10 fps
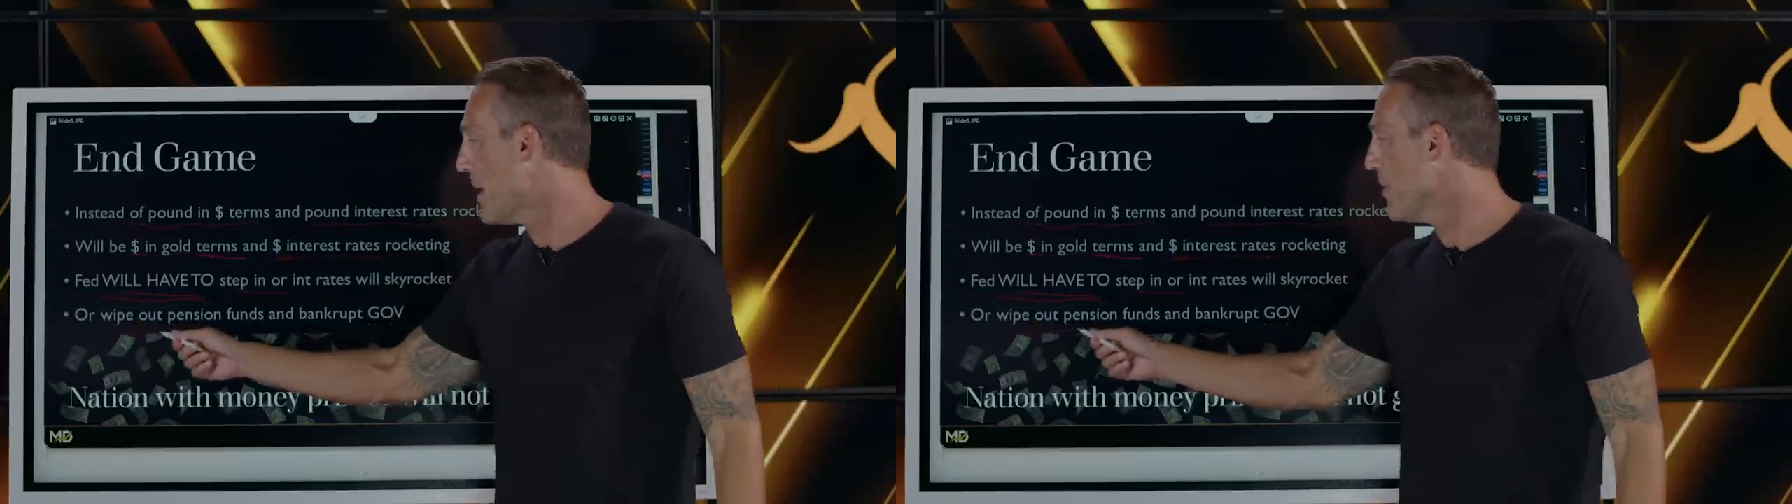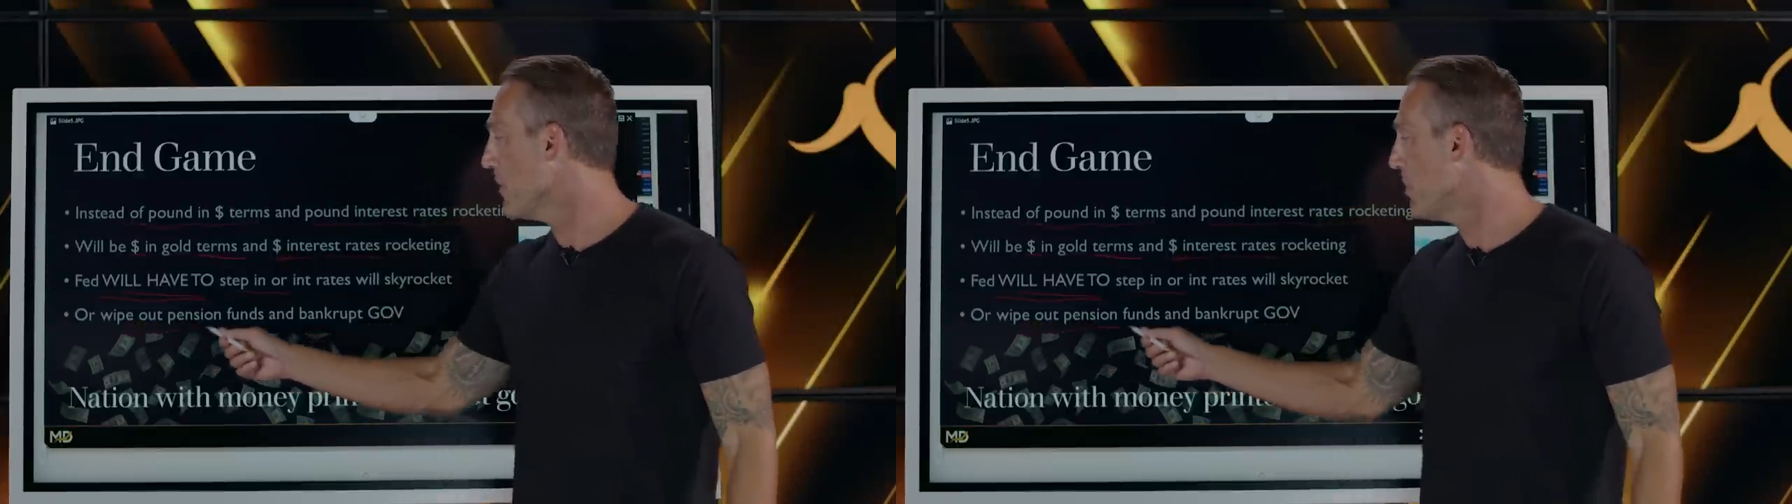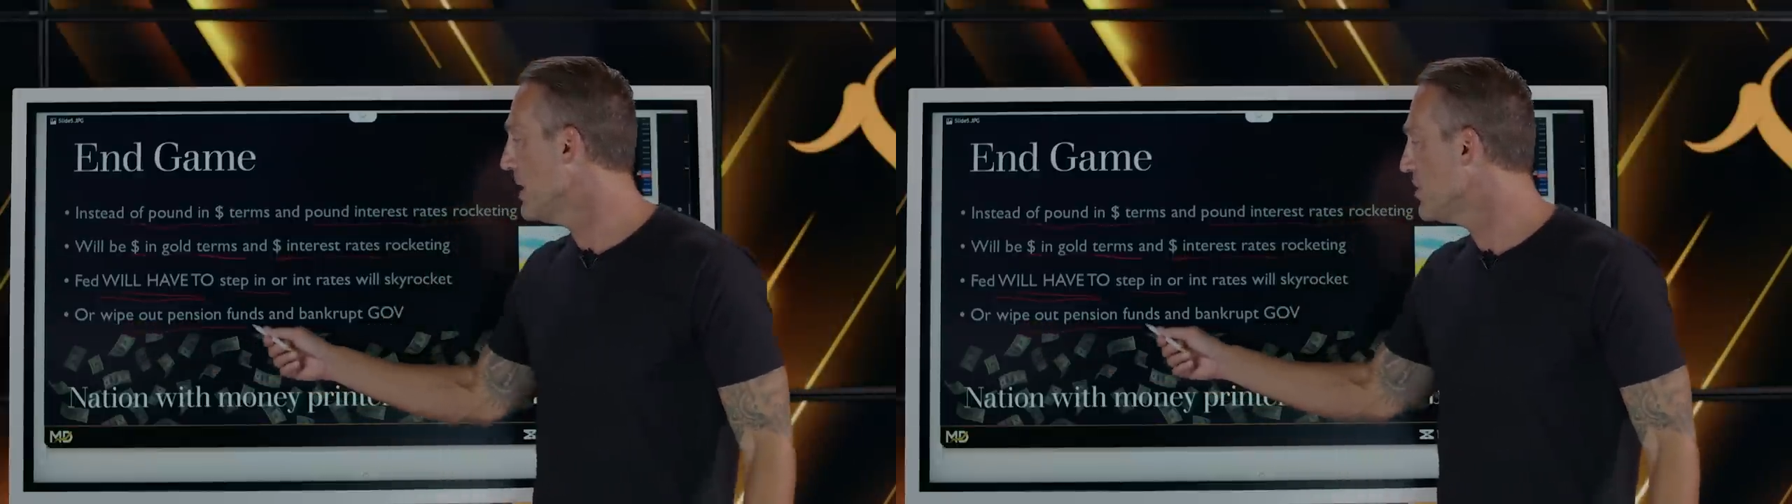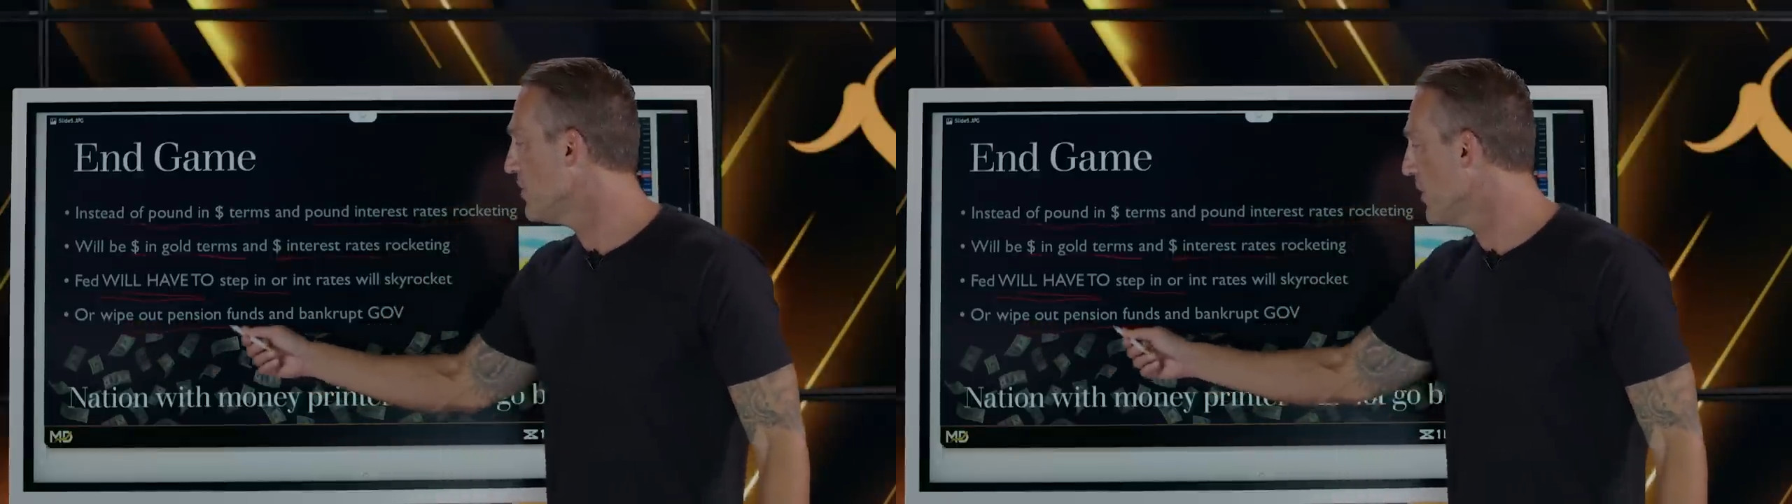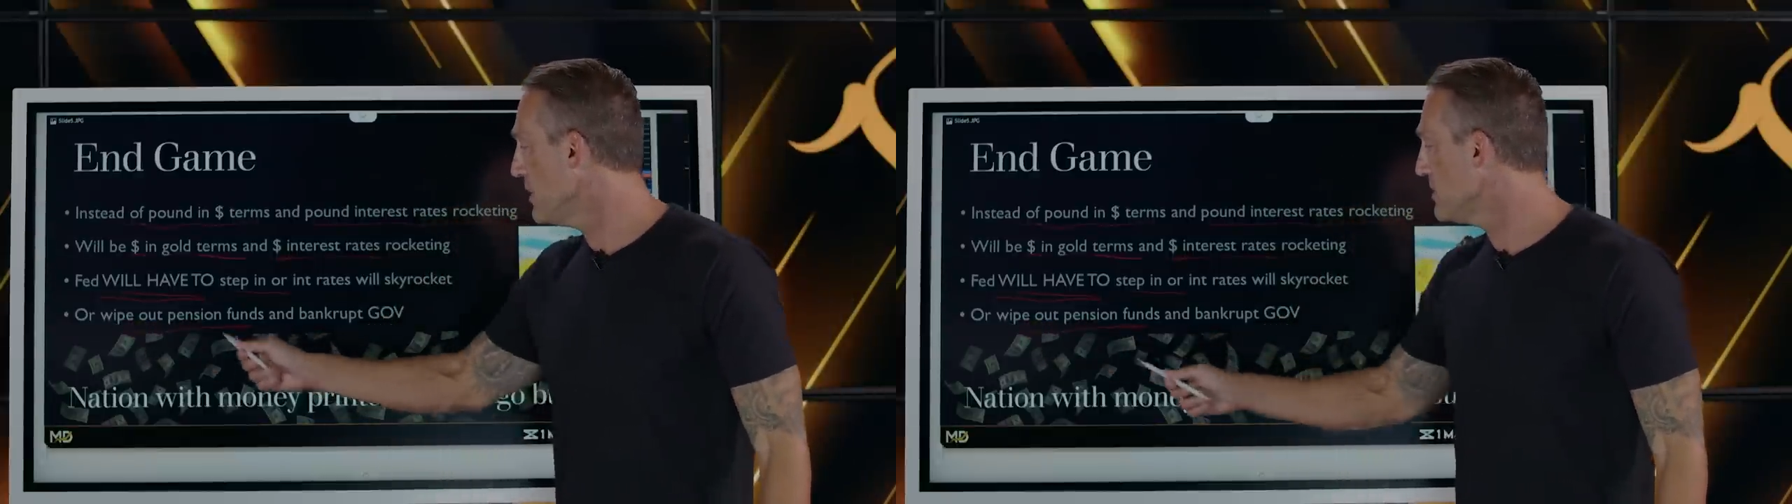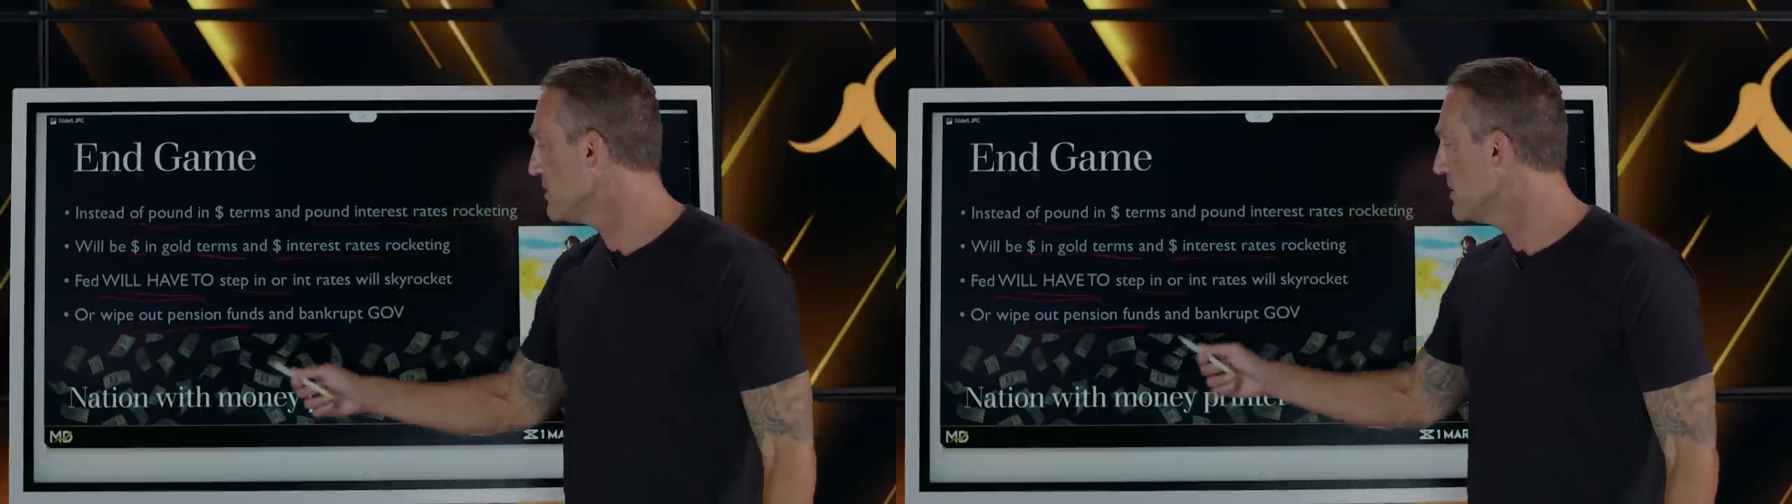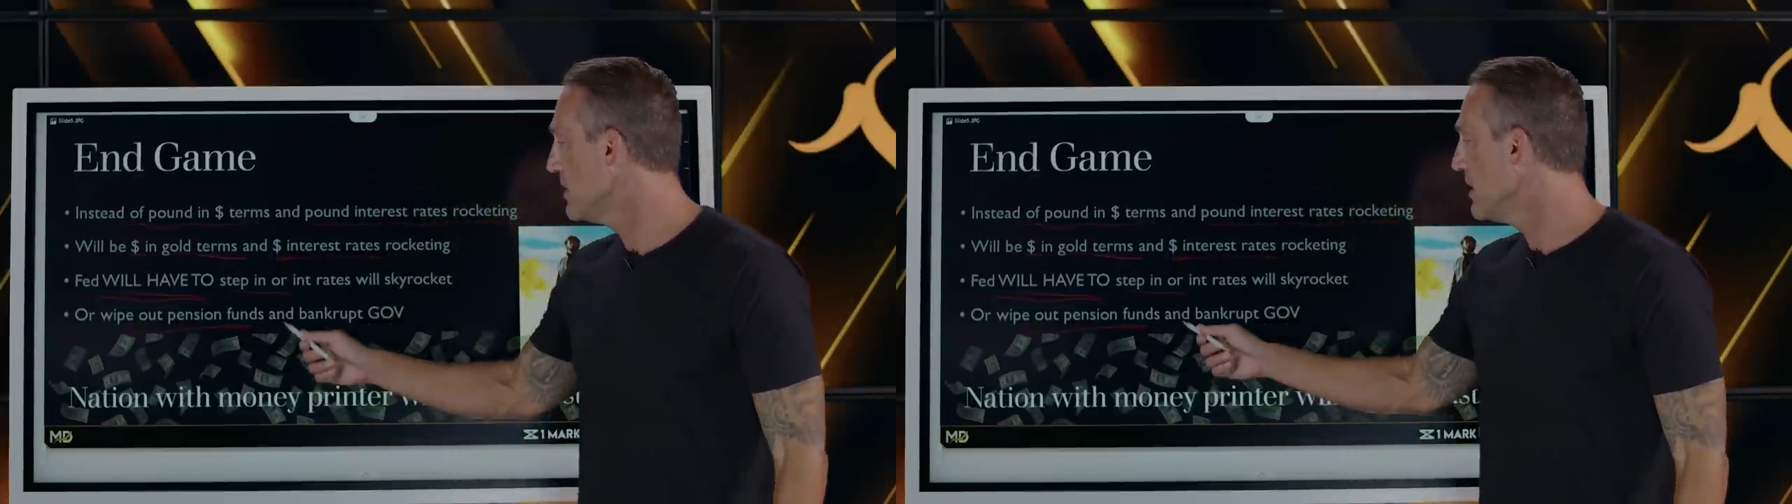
out the pension funds